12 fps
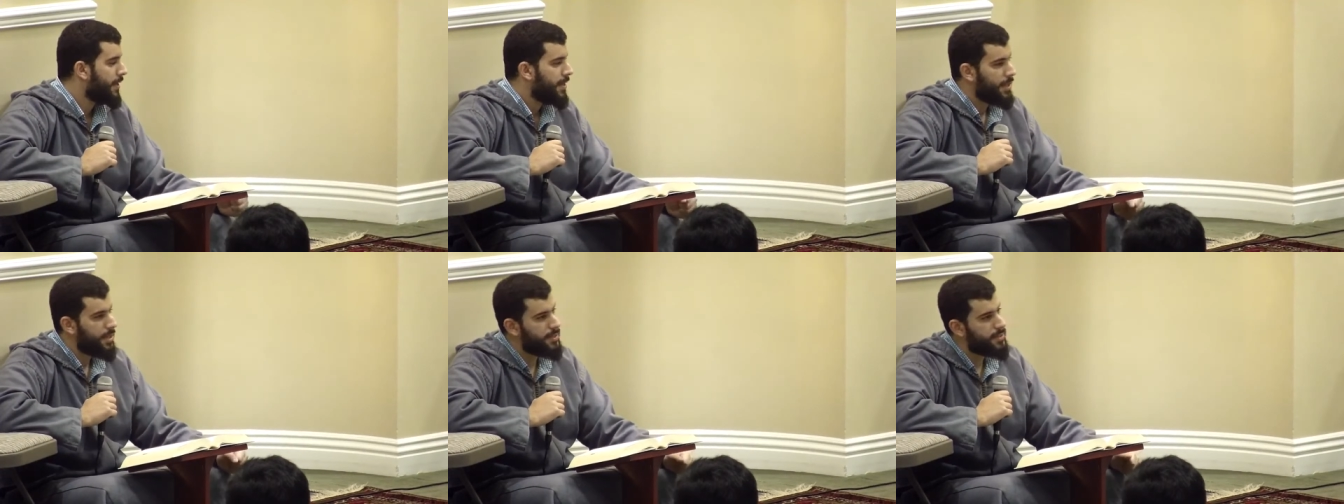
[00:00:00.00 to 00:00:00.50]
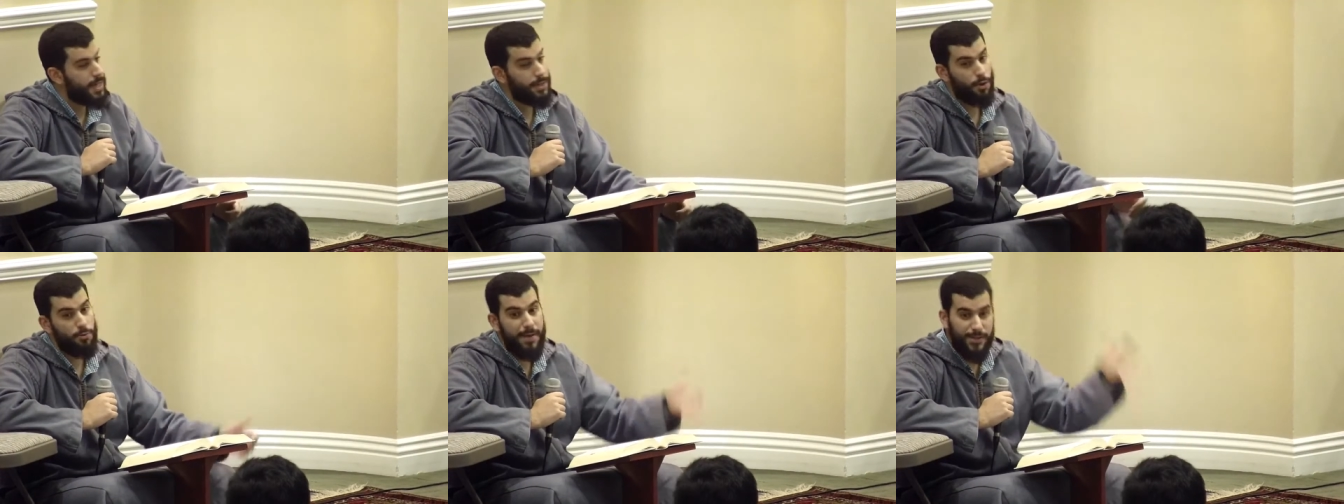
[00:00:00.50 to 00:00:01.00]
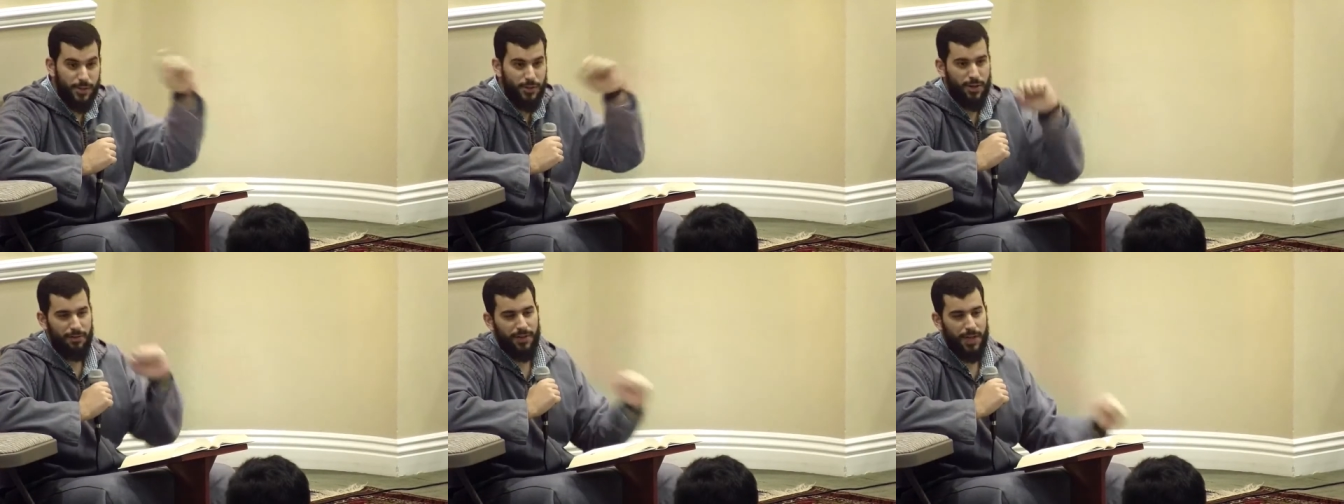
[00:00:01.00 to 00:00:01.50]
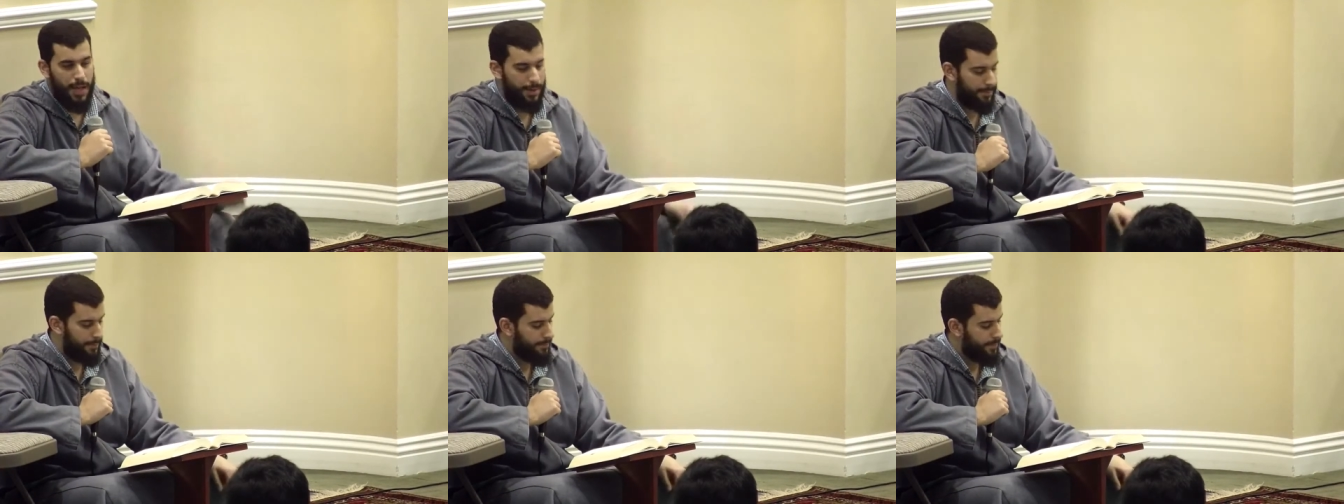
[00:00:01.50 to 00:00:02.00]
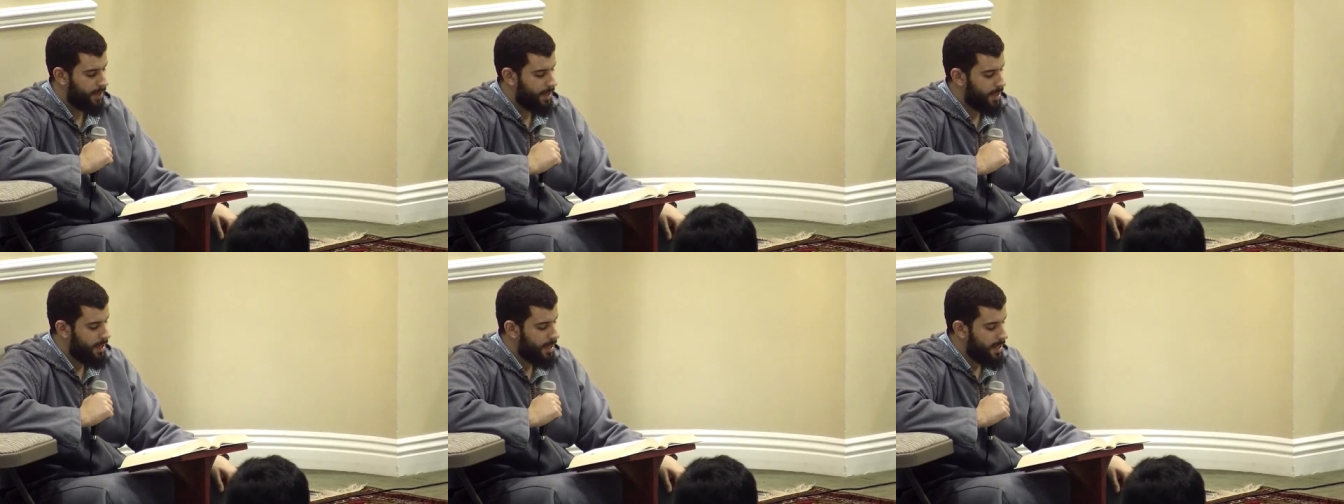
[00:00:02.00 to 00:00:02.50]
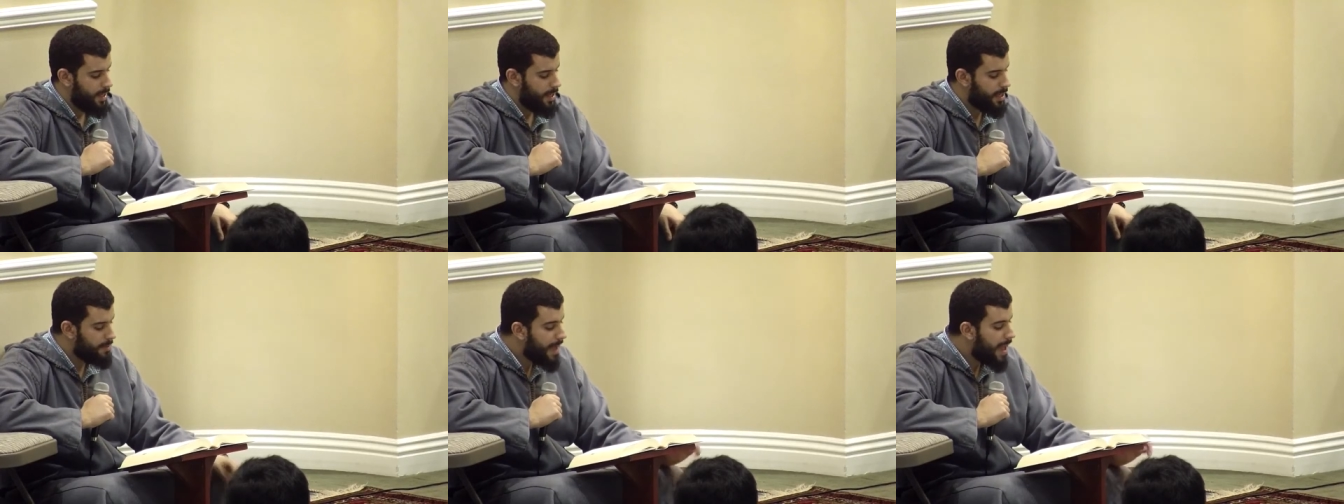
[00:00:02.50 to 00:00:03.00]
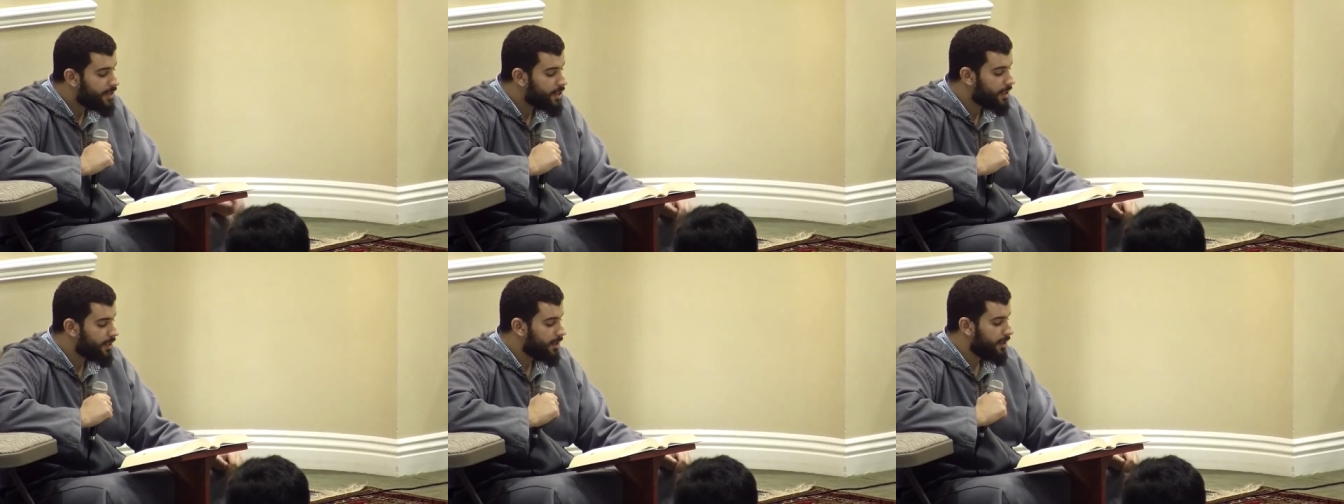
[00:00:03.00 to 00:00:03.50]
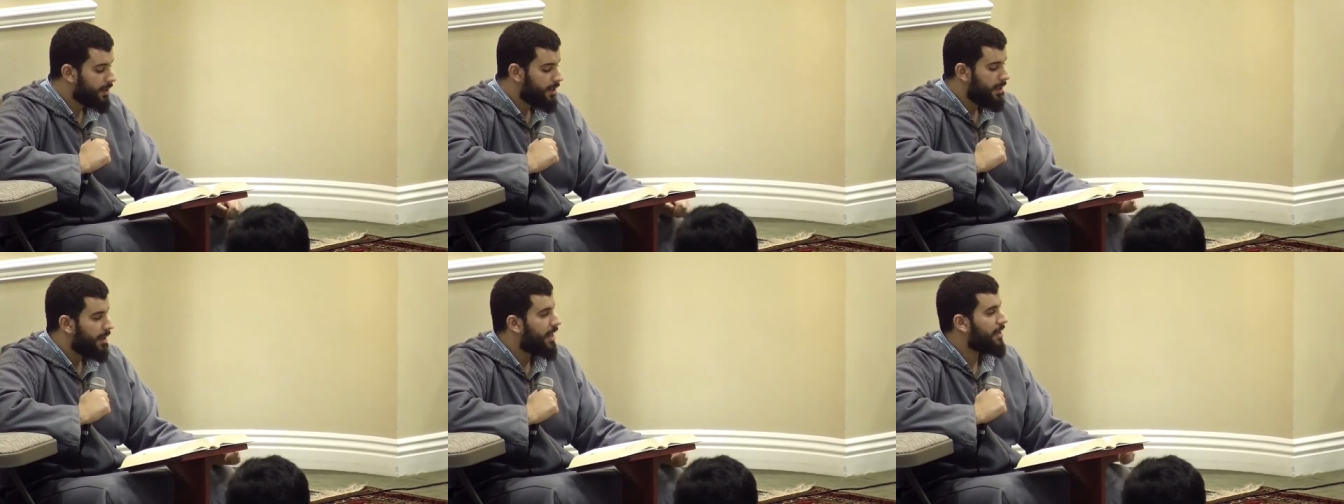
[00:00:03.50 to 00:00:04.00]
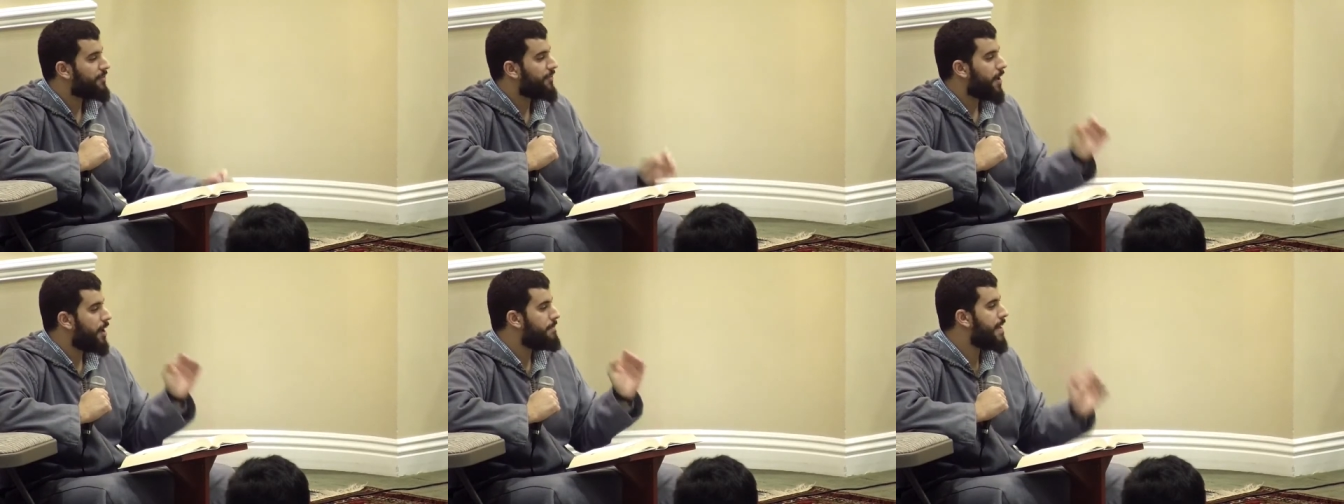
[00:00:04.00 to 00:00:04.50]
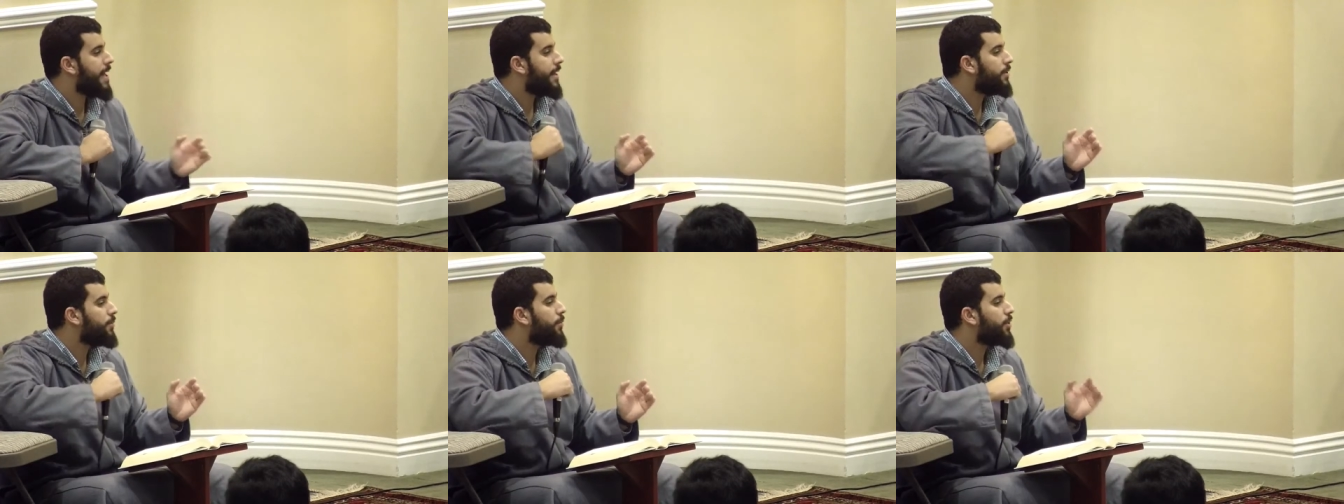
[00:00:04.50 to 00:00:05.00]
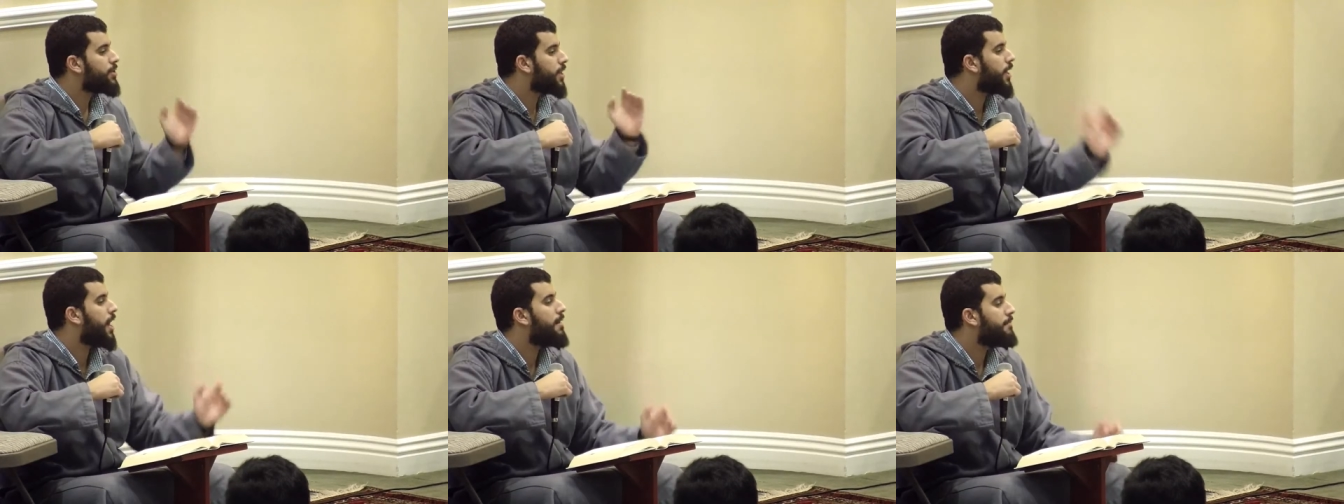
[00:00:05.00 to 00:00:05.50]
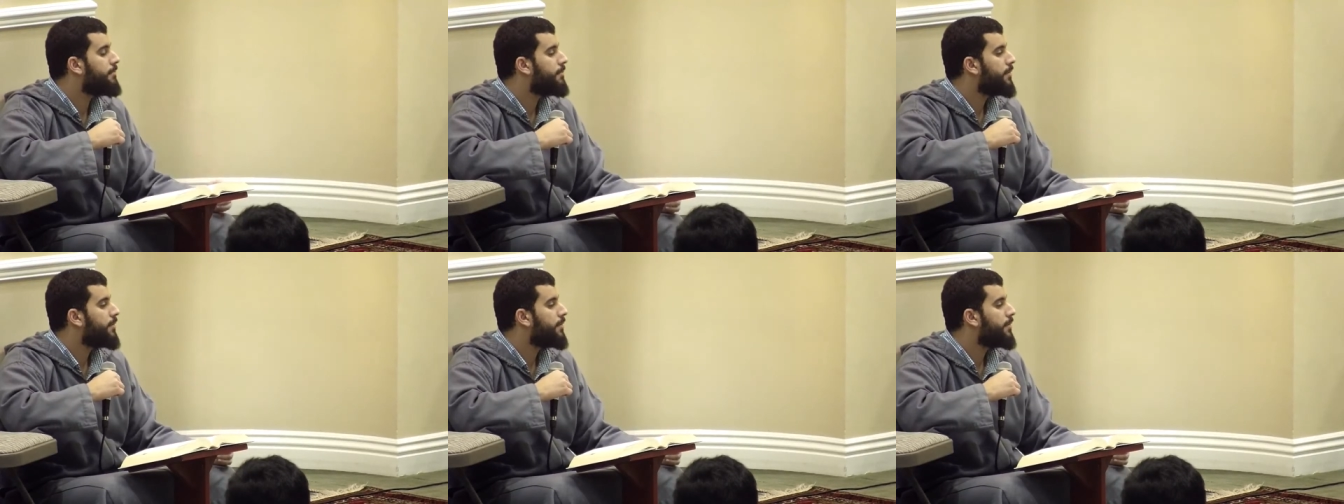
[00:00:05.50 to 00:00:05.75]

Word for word: He said, O Messenger of Allah, imagine if a man were to come